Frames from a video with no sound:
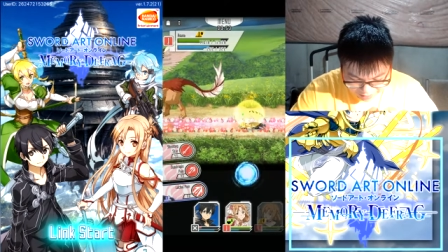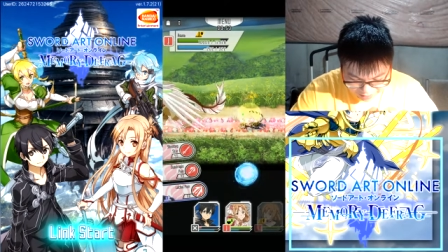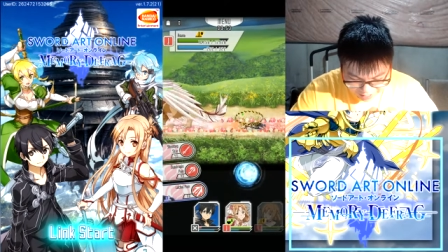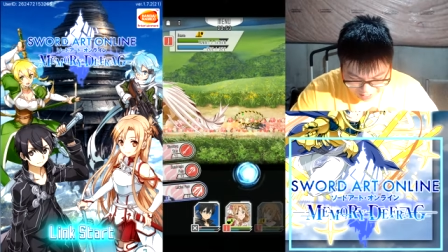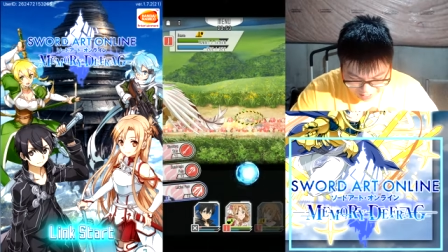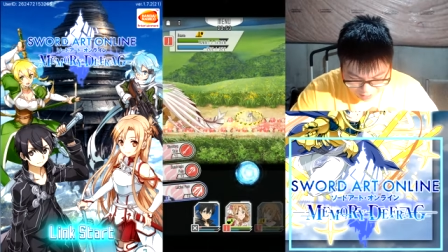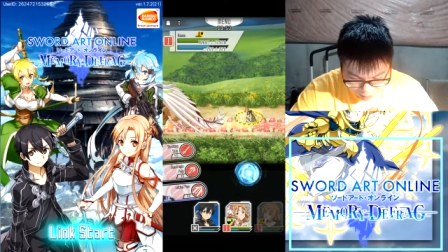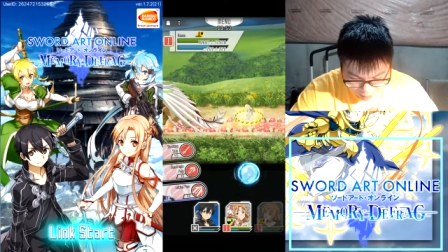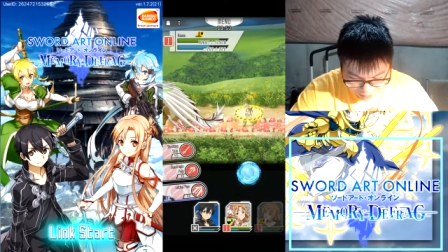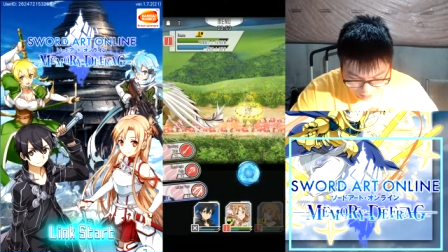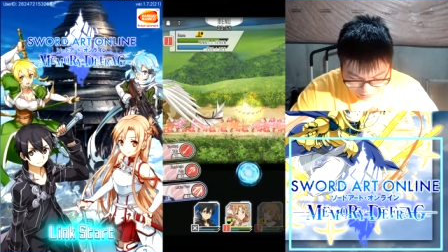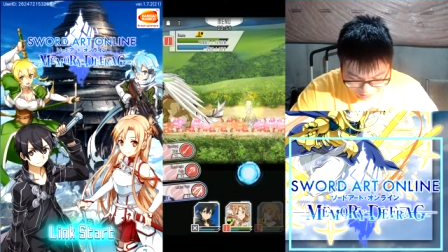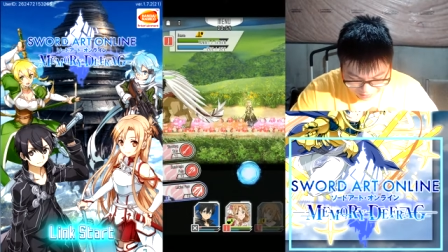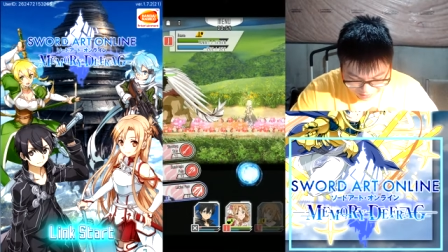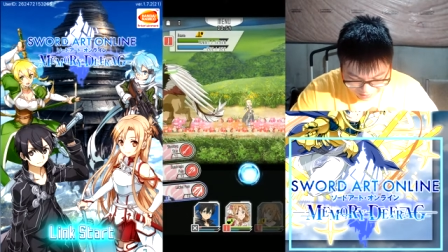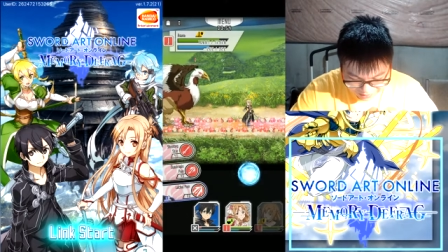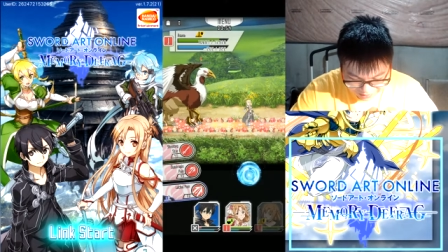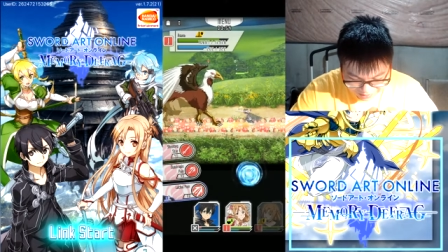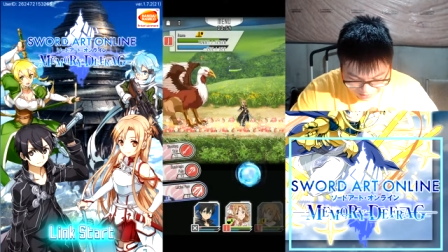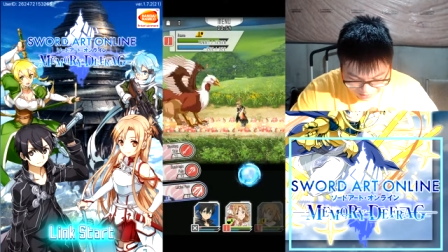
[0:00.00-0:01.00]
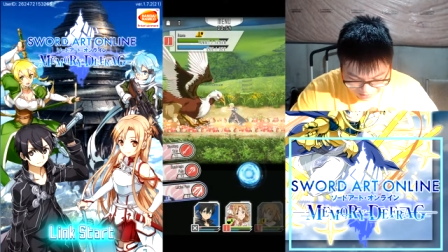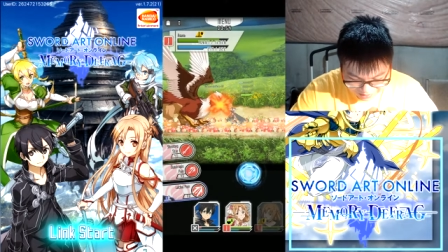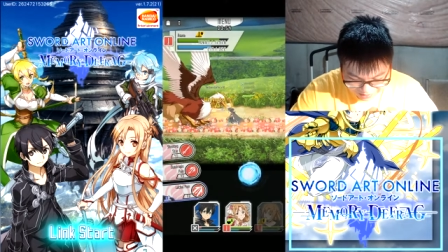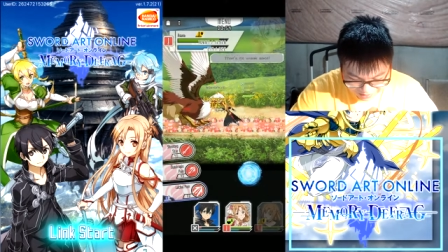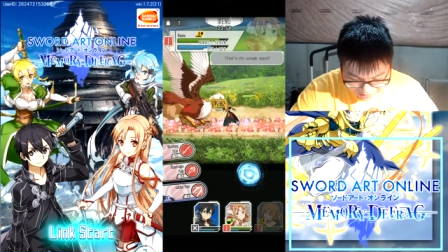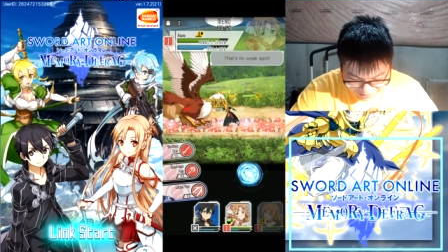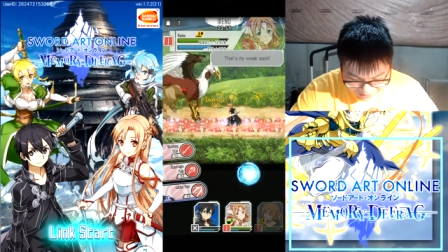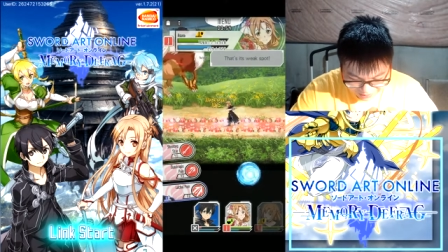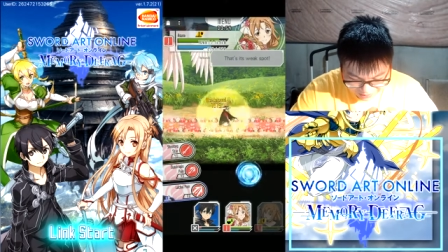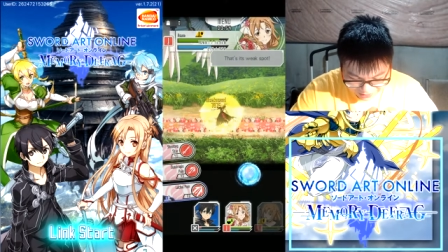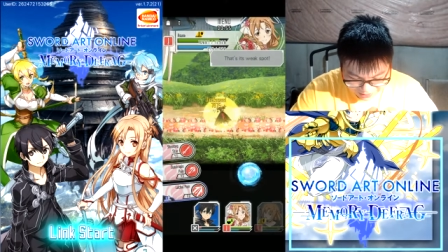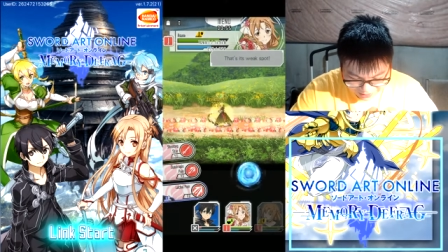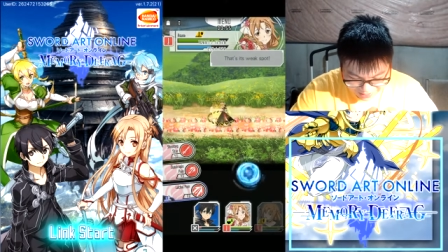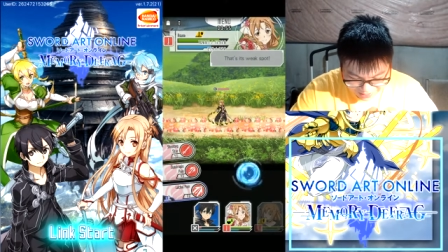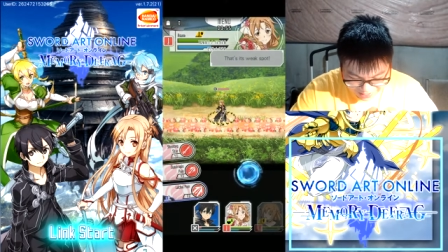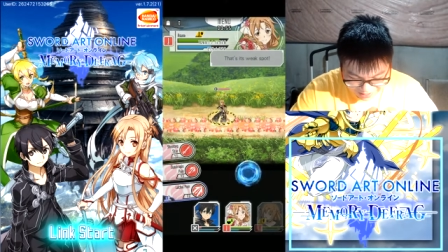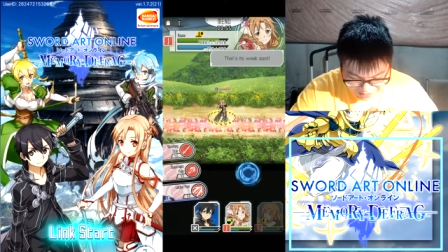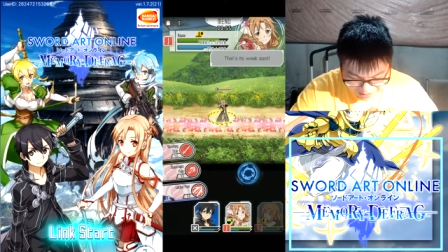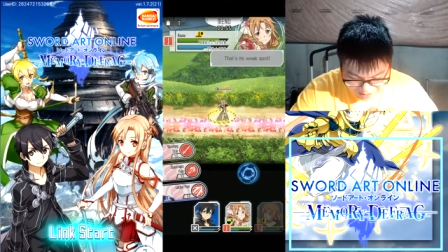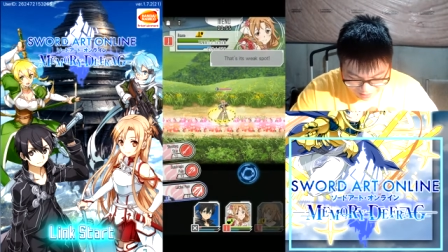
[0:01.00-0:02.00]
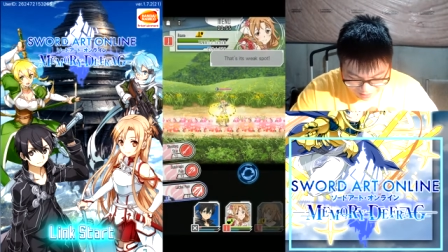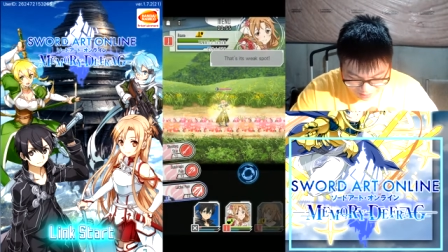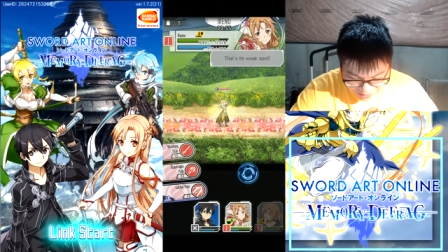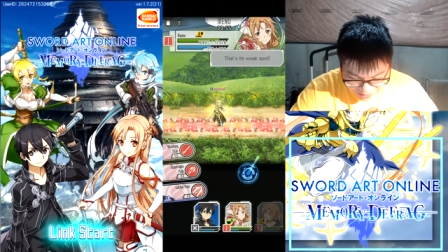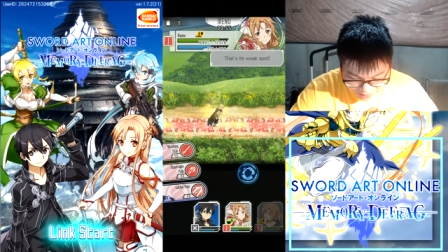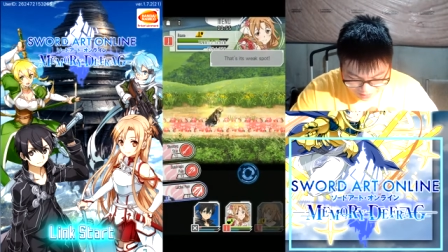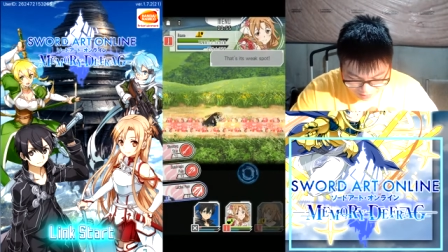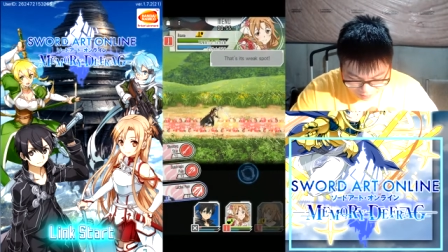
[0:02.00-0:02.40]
Ow. How did I get knocked back when I'm